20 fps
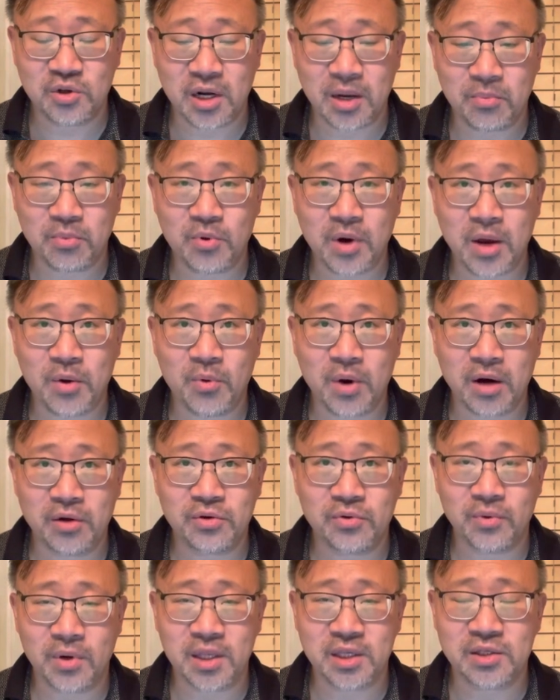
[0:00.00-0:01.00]
up quite well
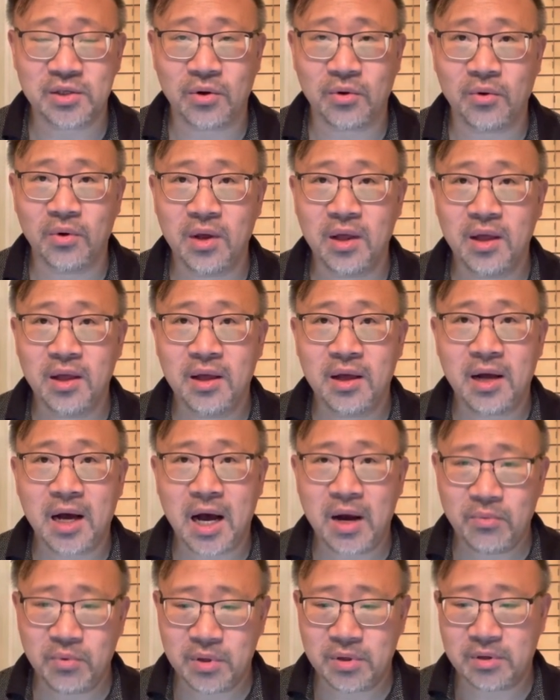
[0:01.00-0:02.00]
to it. So I
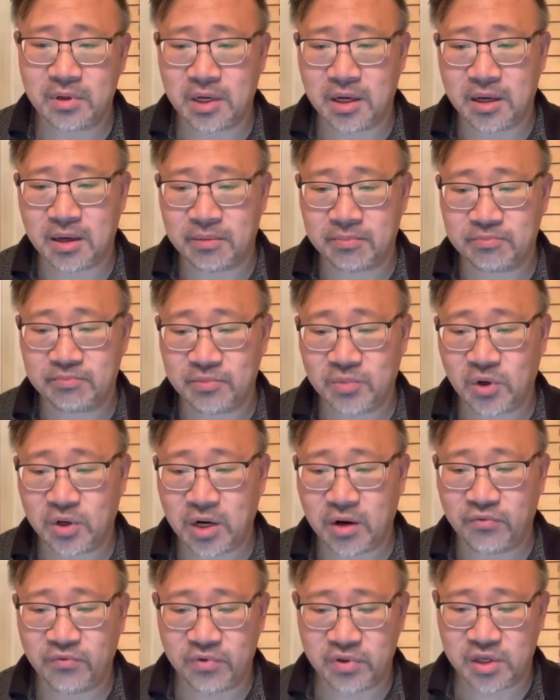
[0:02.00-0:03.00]
would uh, look
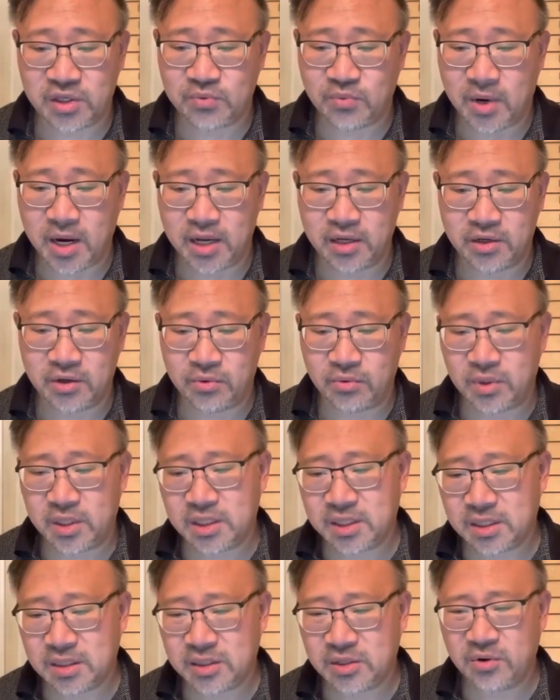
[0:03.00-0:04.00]
out for this wine too.
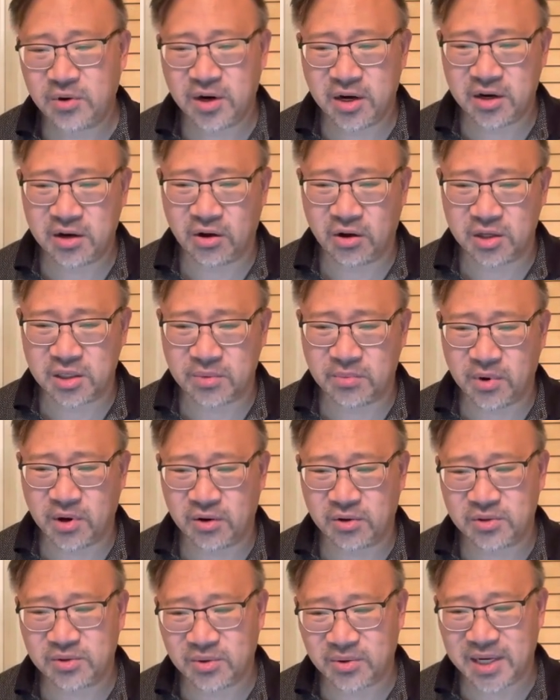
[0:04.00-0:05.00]
It's $200 a bottle,
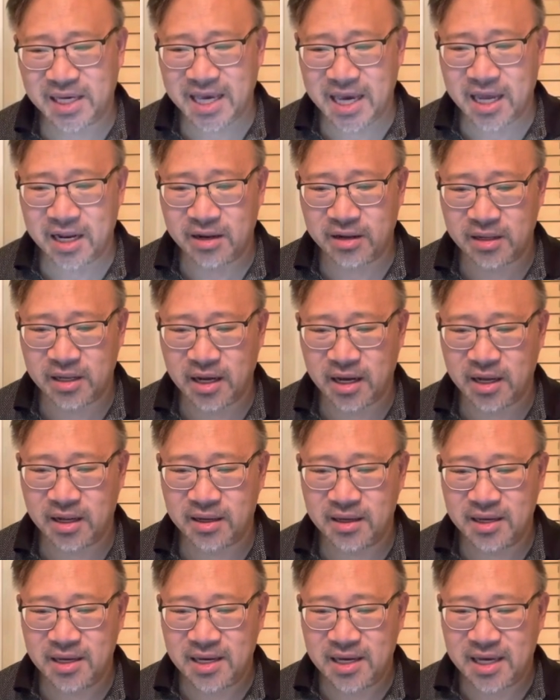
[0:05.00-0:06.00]
so again, uh,
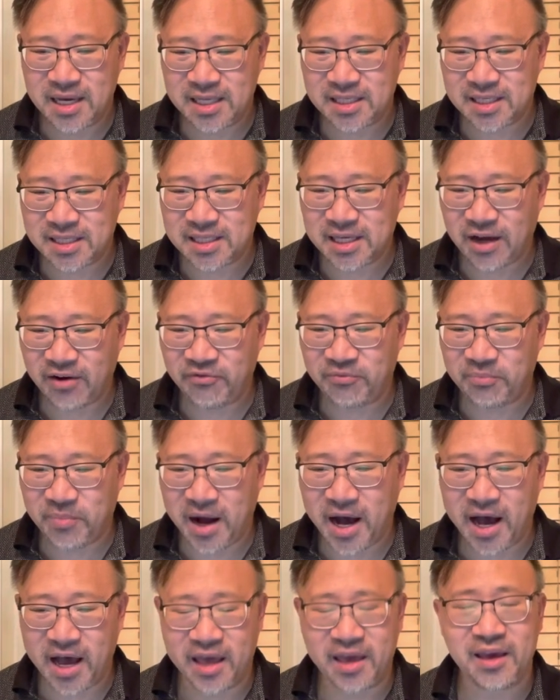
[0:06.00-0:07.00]
it's a tough
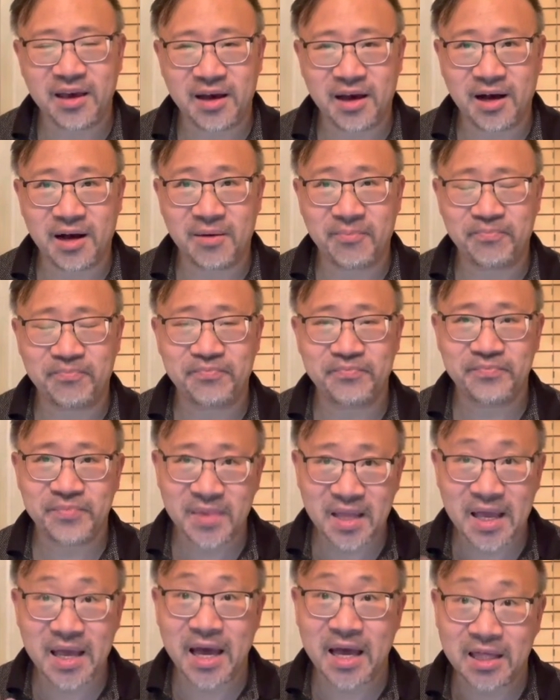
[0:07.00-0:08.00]
buy um,
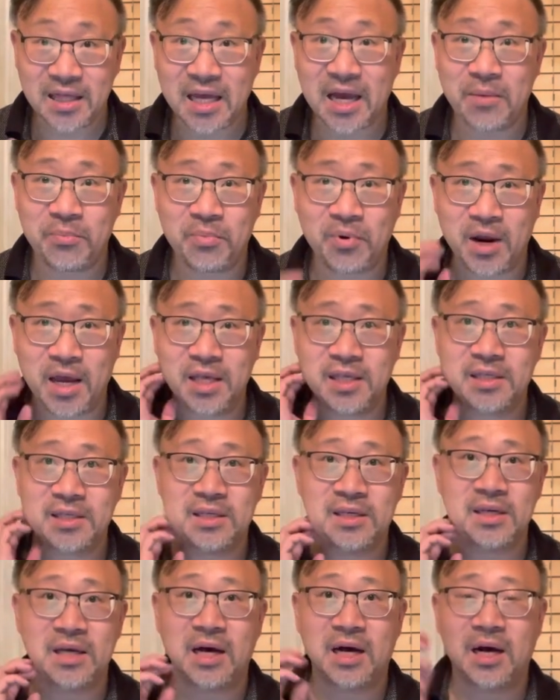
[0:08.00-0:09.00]
at that price
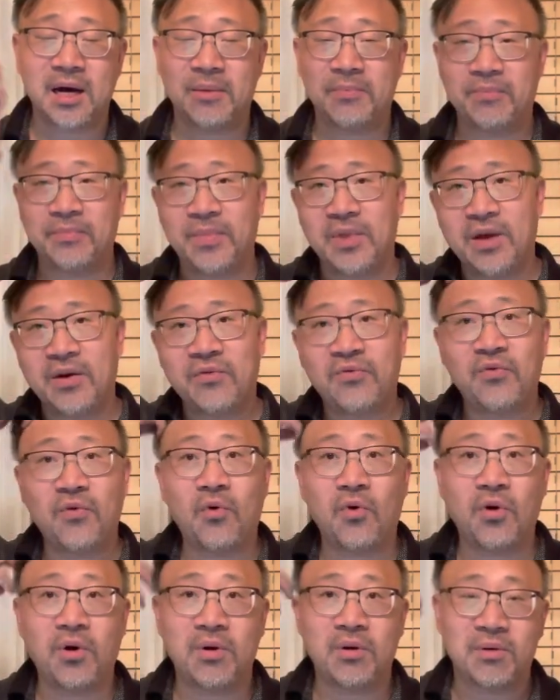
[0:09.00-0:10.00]
um,
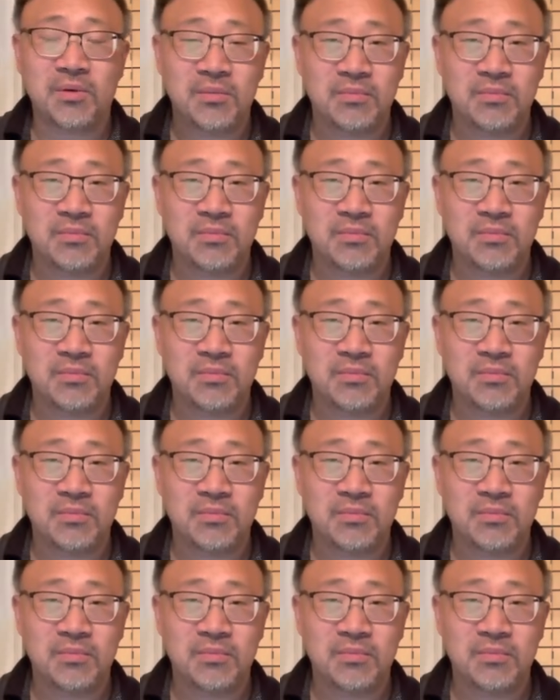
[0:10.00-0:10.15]
for